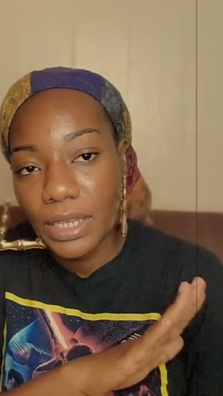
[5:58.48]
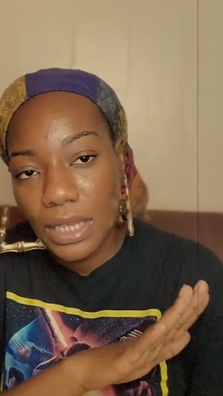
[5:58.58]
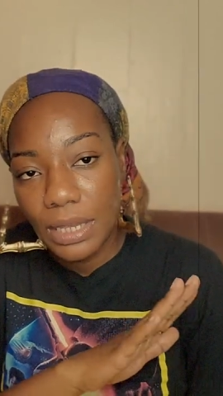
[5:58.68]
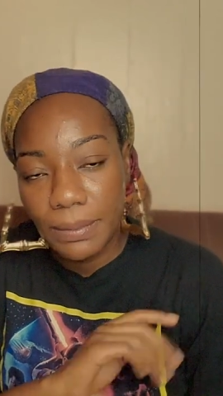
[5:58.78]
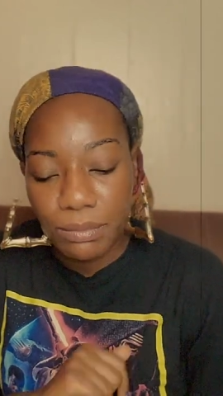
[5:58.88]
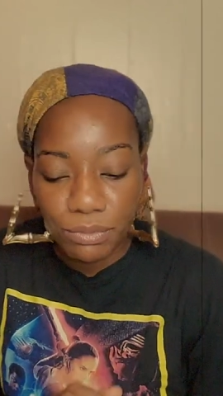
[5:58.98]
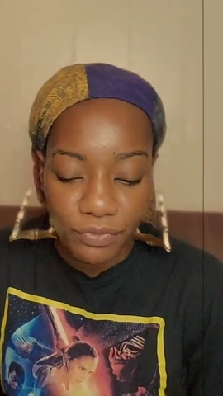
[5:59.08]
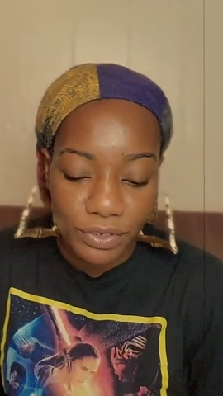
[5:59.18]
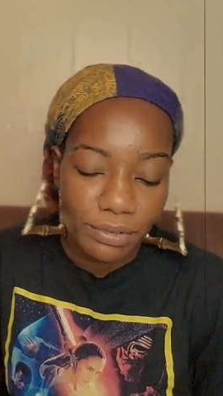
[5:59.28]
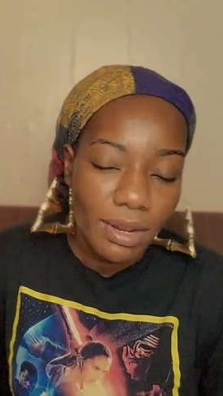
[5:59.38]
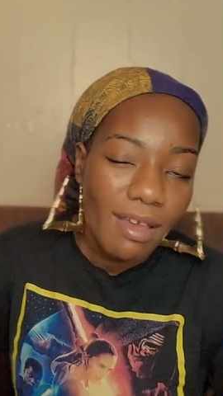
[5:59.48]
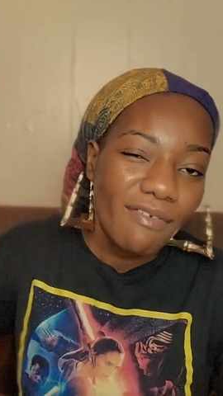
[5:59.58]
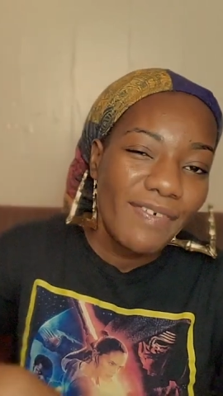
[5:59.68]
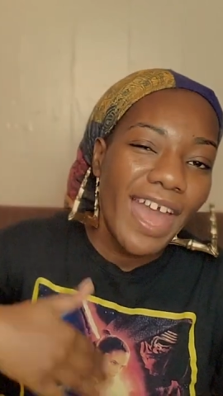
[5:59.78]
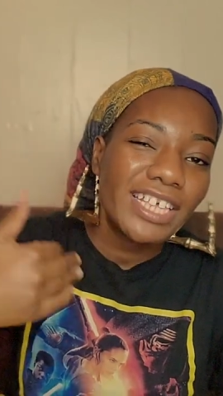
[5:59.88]
Keep it moving.
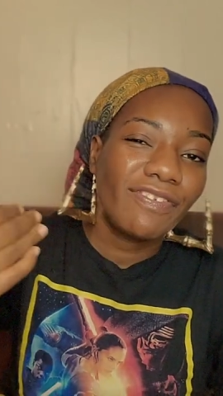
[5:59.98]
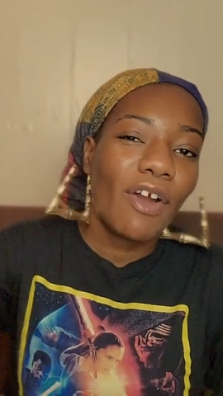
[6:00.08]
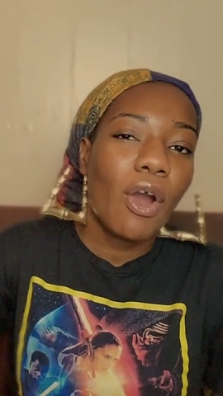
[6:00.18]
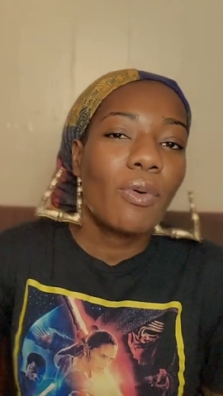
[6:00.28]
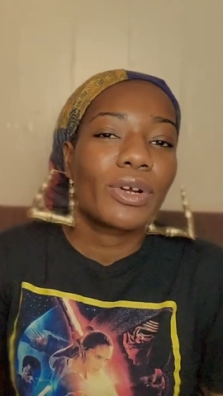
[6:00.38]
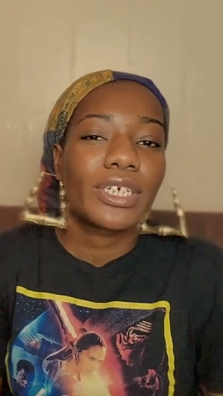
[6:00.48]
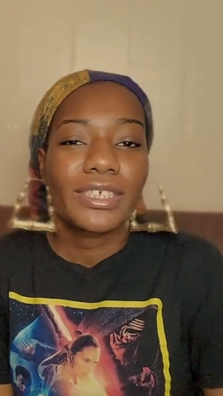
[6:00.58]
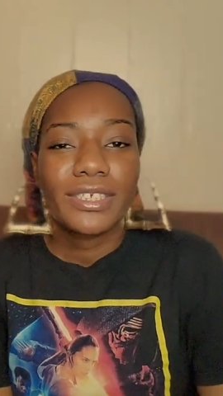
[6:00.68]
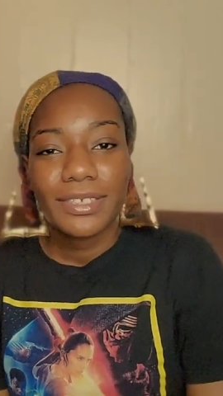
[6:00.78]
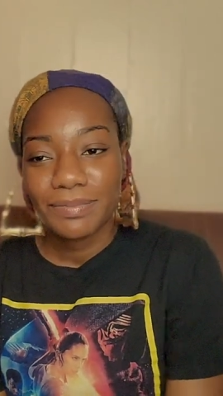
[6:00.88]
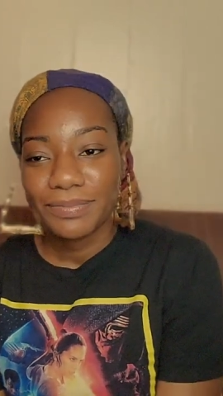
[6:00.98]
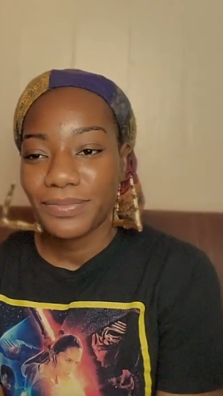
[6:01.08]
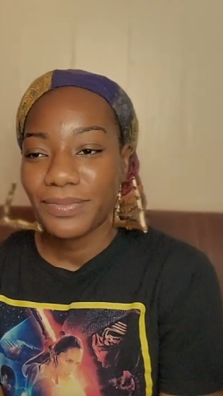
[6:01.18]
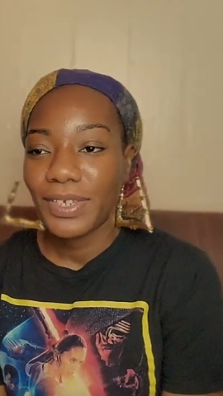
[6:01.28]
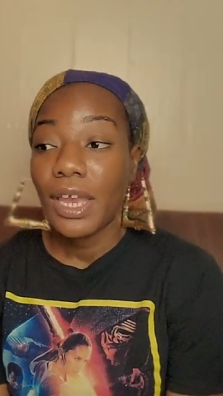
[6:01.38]
Fast forward,
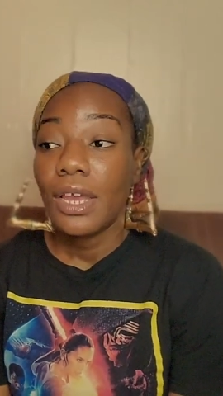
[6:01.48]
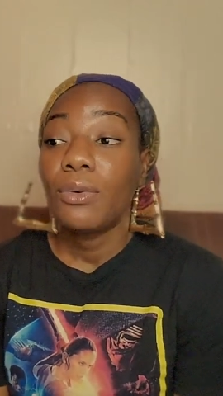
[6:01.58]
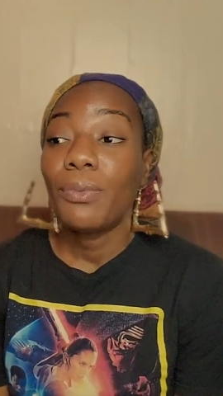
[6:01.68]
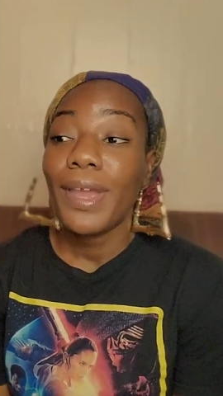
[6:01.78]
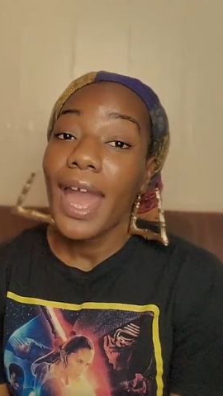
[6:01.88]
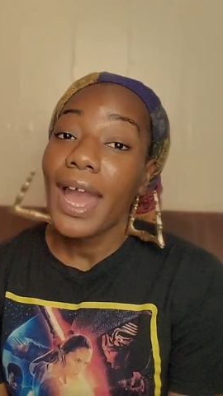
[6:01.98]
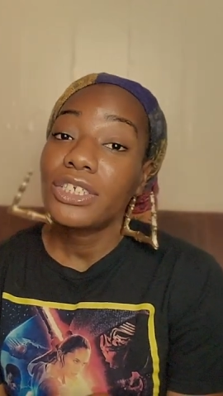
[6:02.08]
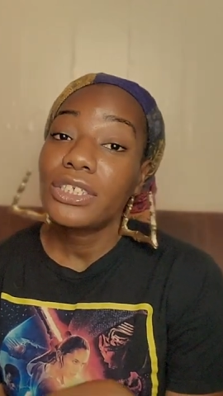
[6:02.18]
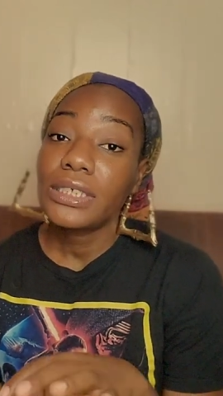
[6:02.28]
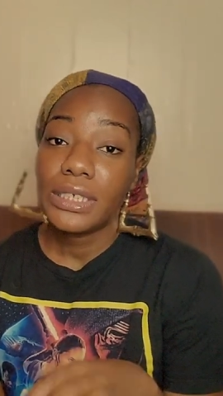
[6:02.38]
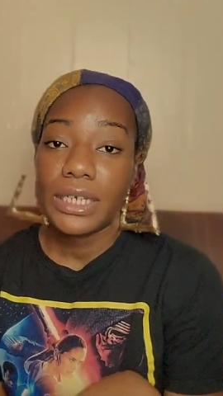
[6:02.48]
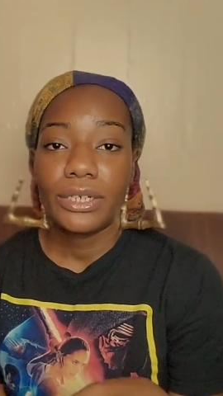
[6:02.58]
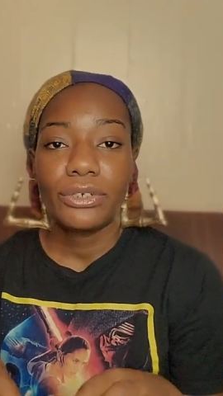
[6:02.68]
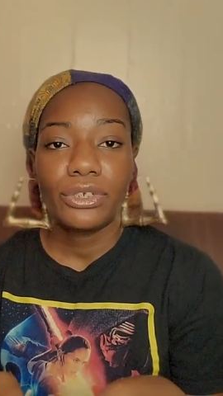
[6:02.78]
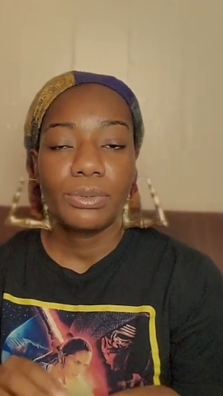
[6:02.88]
we actually get into